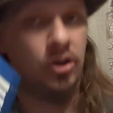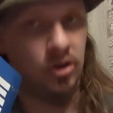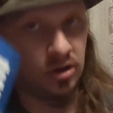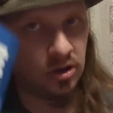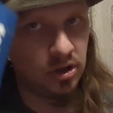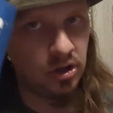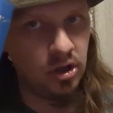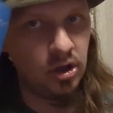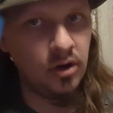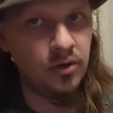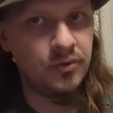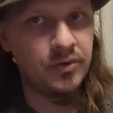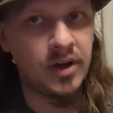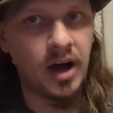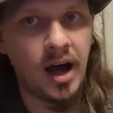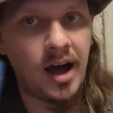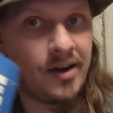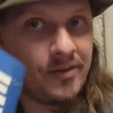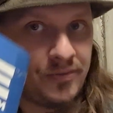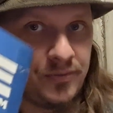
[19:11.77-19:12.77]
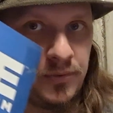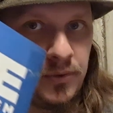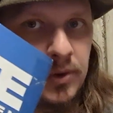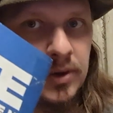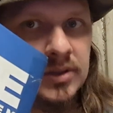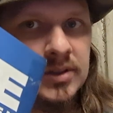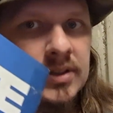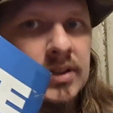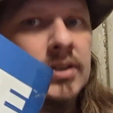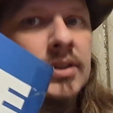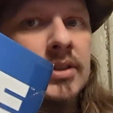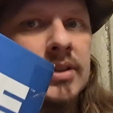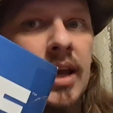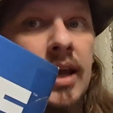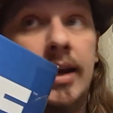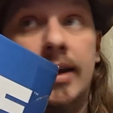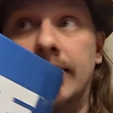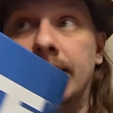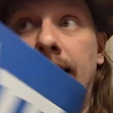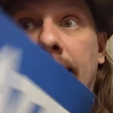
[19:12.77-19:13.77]
you've got 4
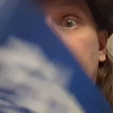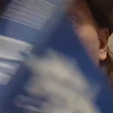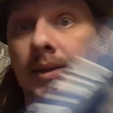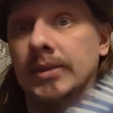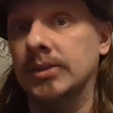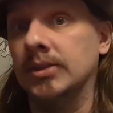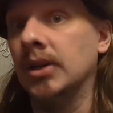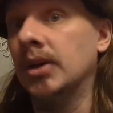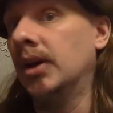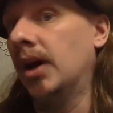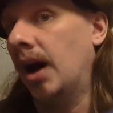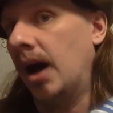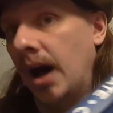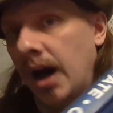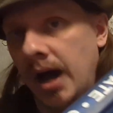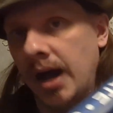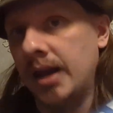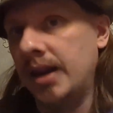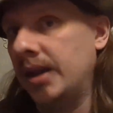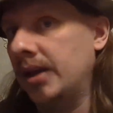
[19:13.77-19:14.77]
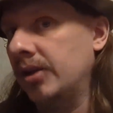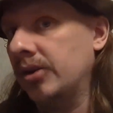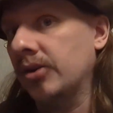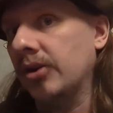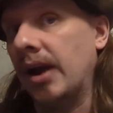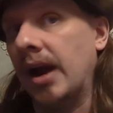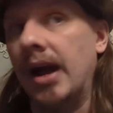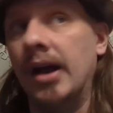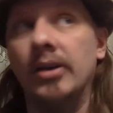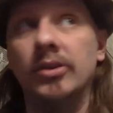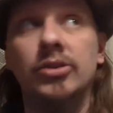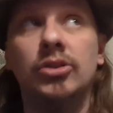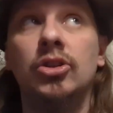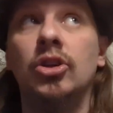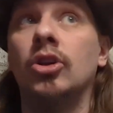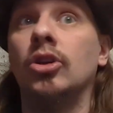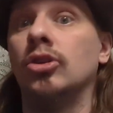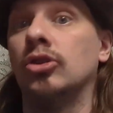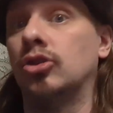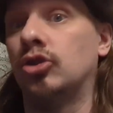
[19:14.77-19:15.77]
6-sided dice hiding in your house
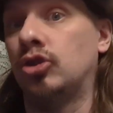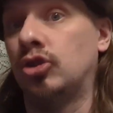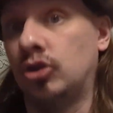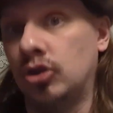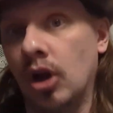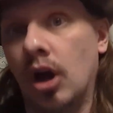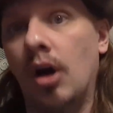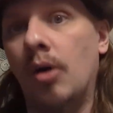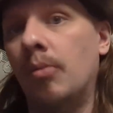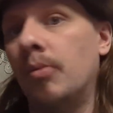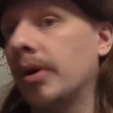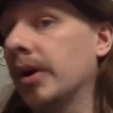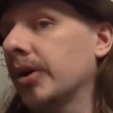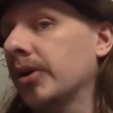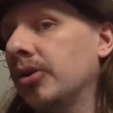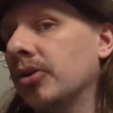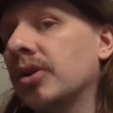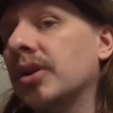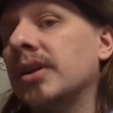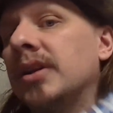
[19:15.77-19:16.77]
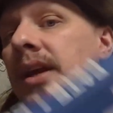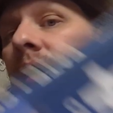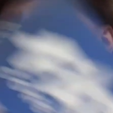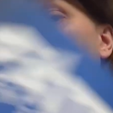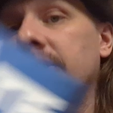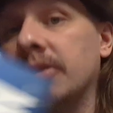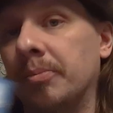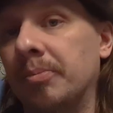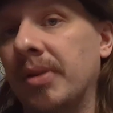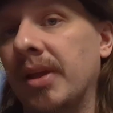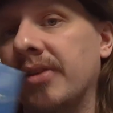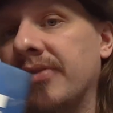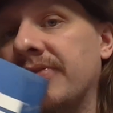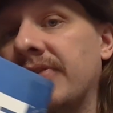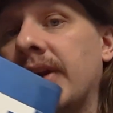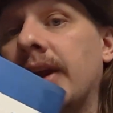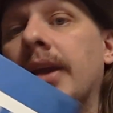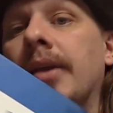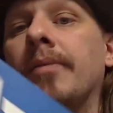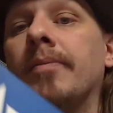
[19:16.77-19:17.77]
somewhere you can dig out to play
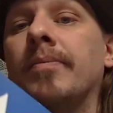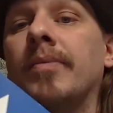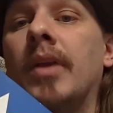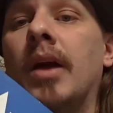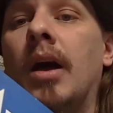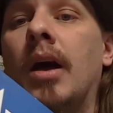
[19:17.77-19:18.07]
Fate.